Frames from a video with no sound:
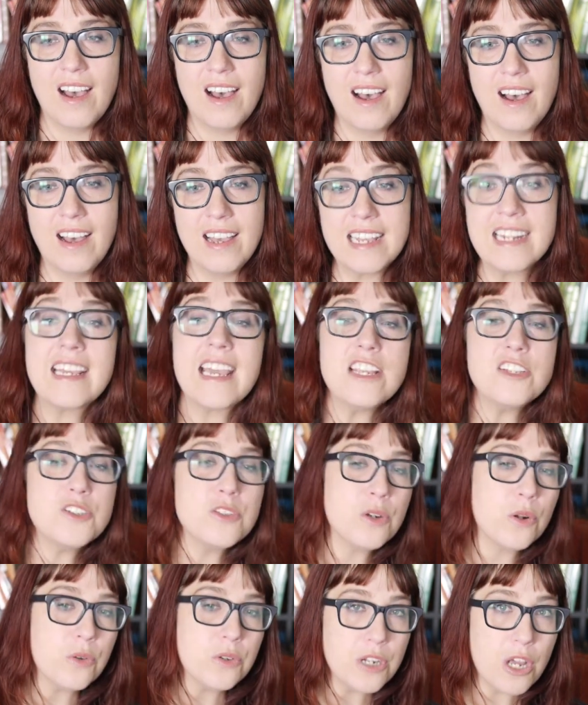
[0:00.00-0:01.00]
Uh, in case
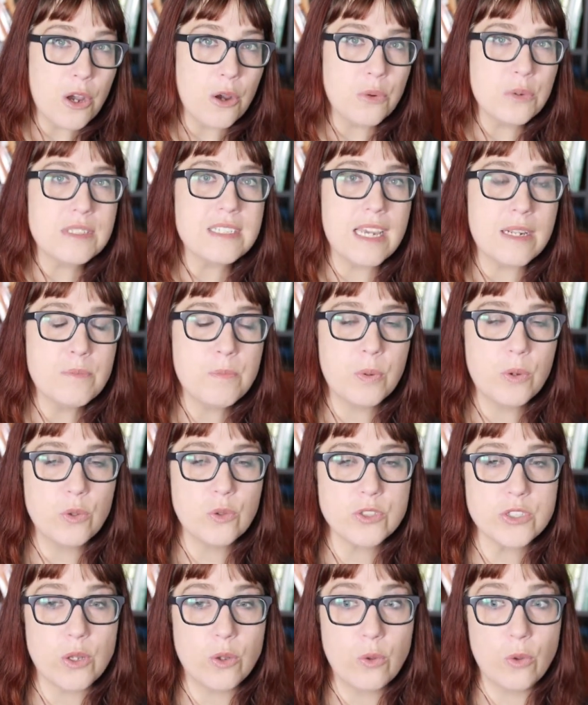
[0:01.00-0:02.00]
you don't know,
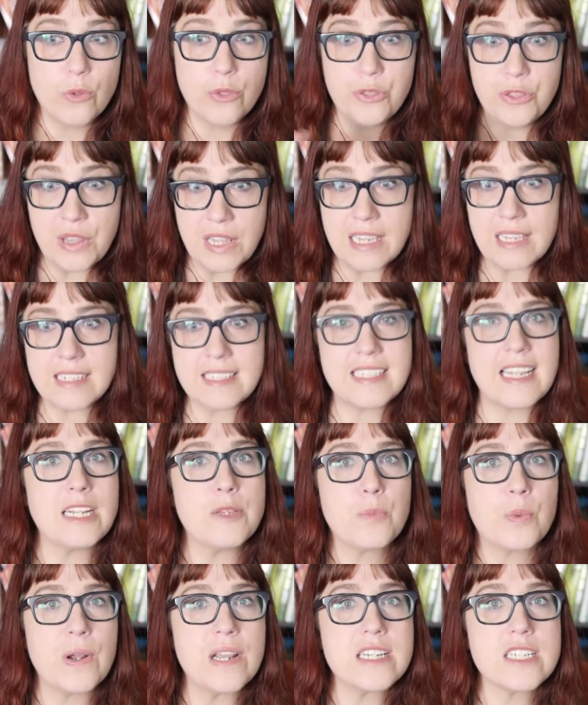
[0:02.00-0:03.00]
Deadpool's whole thing is that
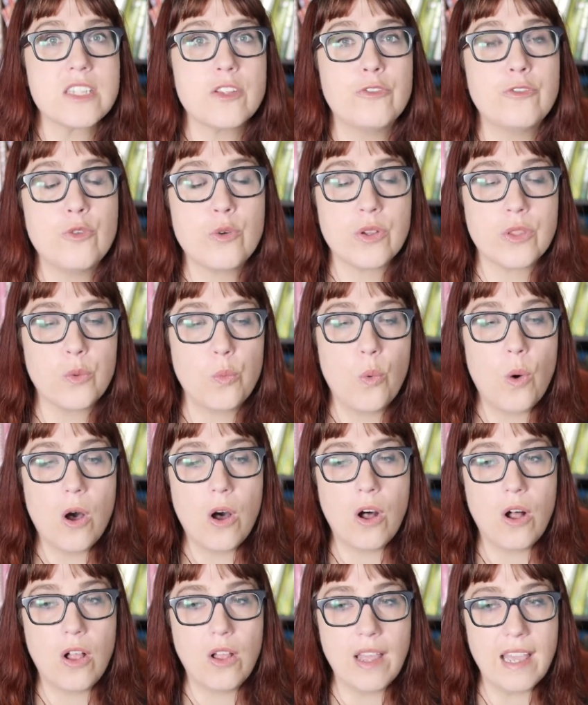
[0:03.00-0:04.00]
he breaks the fourth
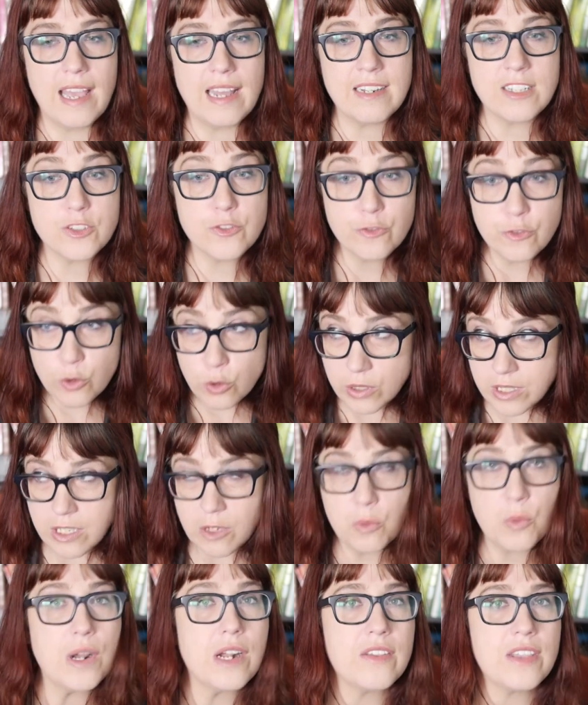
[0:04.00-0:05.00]
wall and is fully
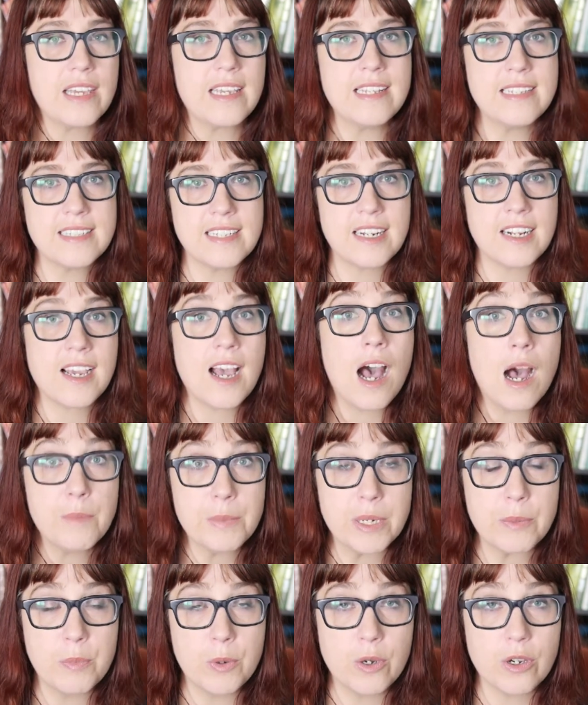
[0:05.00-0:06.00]
aware that he's in a
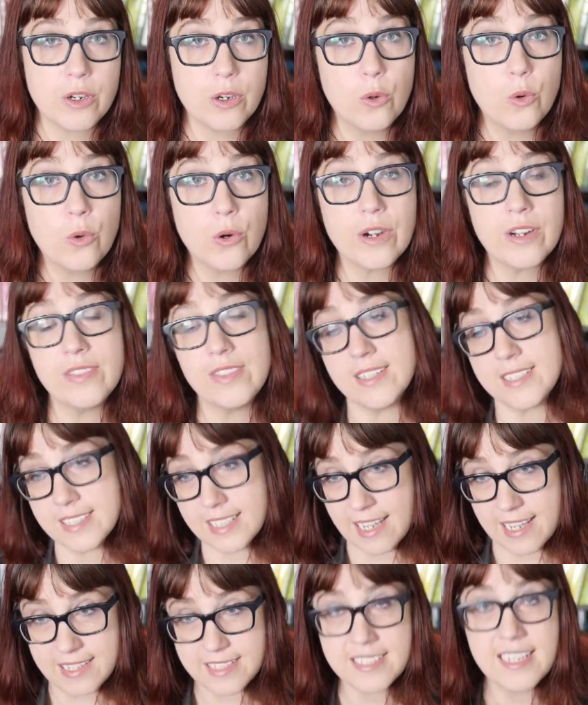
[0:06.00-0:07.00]
comic book, or in this
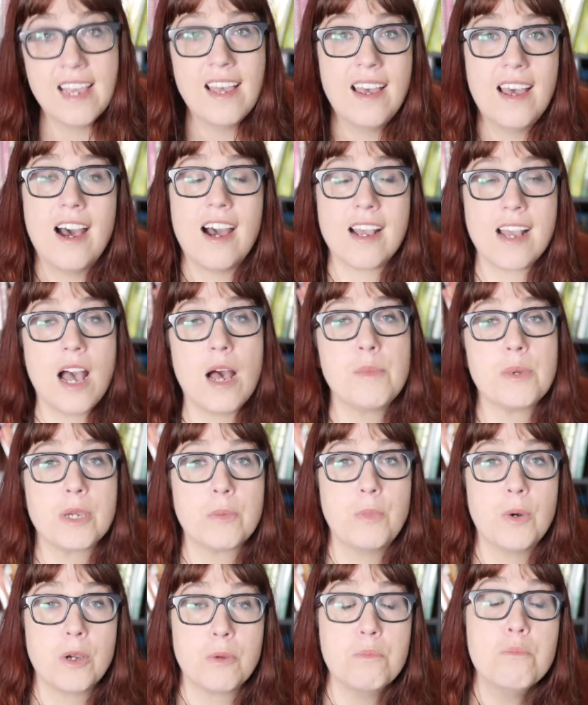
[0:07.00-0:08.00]
case, a
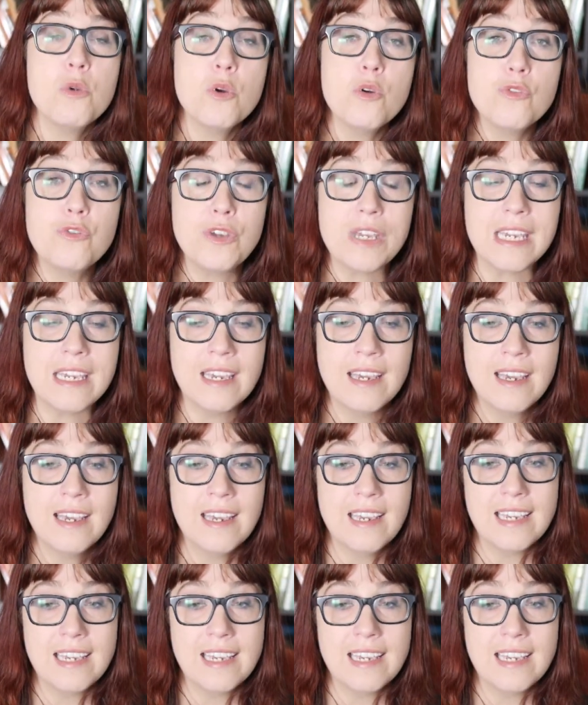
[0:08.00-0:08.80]
comic book movie.